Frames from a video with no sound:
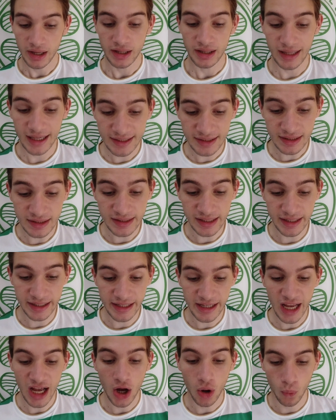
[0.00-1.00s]
Leicester
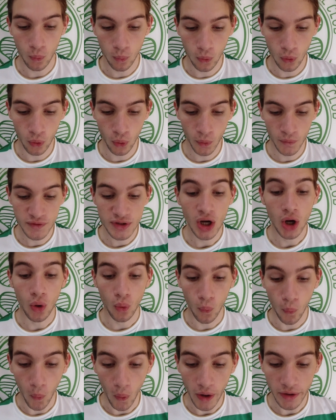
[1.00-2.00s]
City, Wolves,
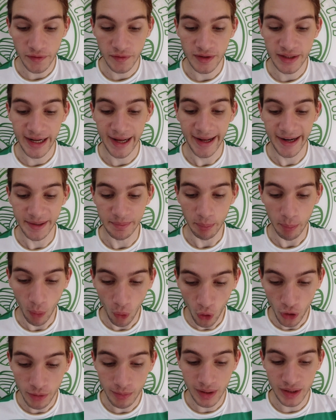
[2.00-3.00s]
Watford and
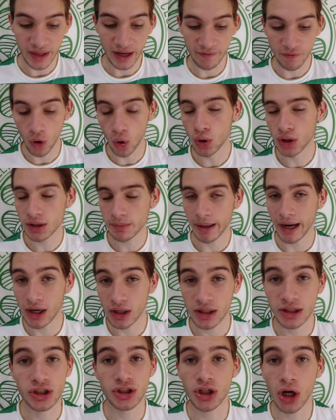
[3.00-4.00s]
Bournemouth have all
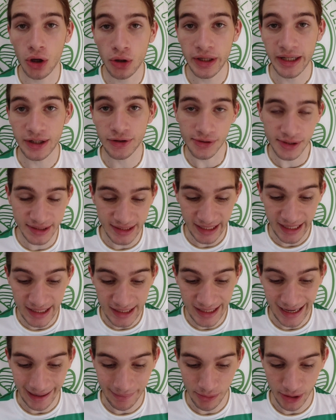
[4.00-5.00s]
apparently shown interest
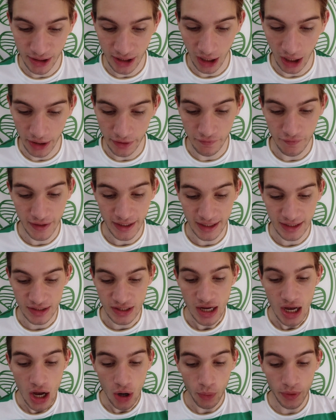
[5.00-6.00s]
in Cameron Carter-Vickers,
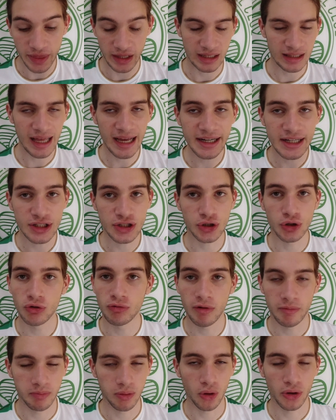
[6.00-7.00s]
with the latter two
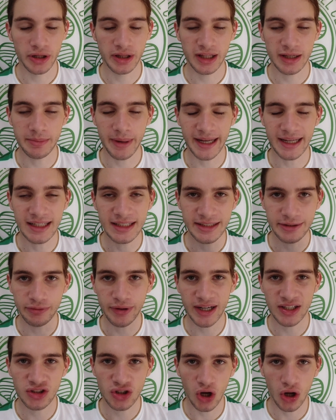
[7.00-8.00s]
reportedly making
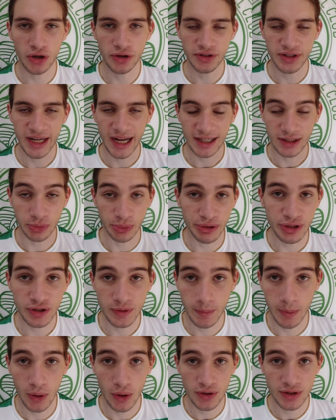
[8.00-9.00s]
direct contact with
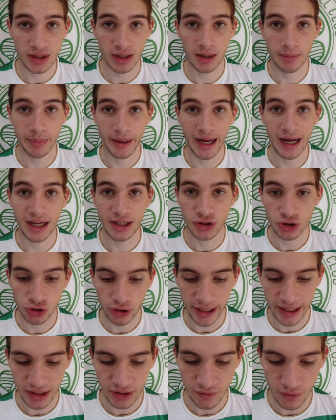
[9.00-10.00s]
Spurs about a
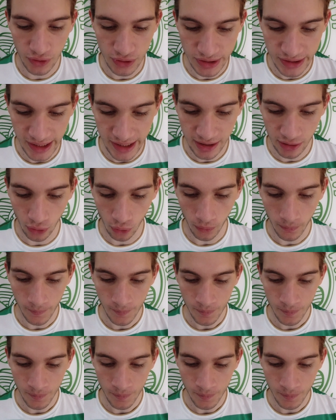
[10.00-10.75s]
transfer deal.